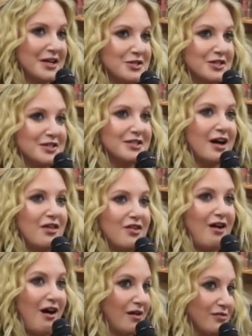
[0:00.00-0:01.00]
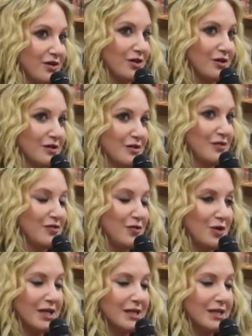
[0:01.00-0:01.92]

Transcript: I just saw the cover for